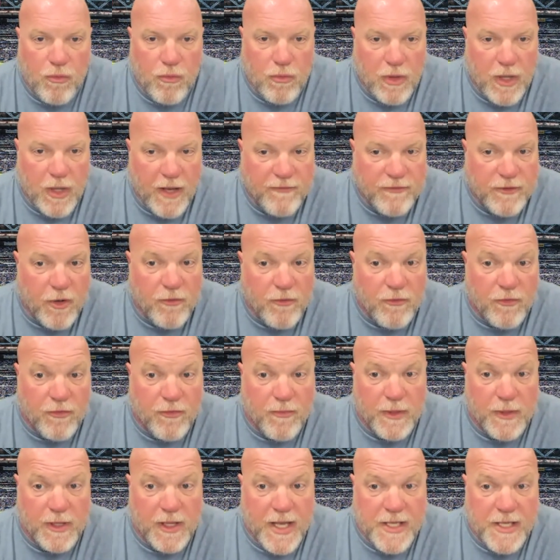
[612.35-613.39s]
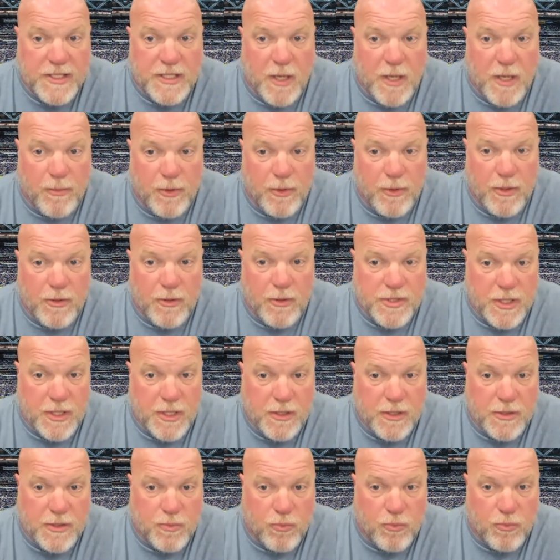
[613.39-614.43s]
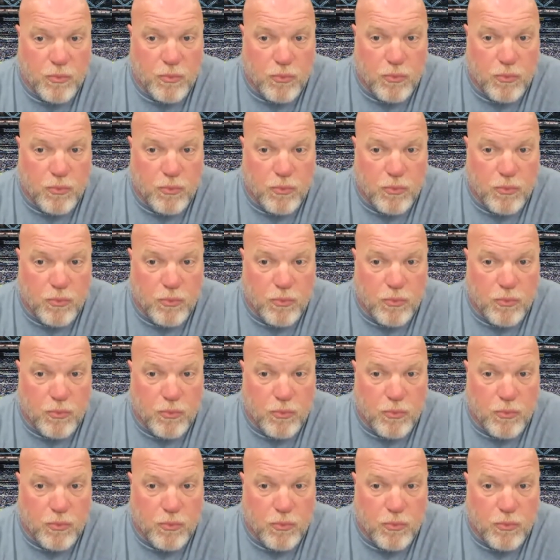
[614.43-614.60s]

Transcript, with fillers: left over from the last couple years that is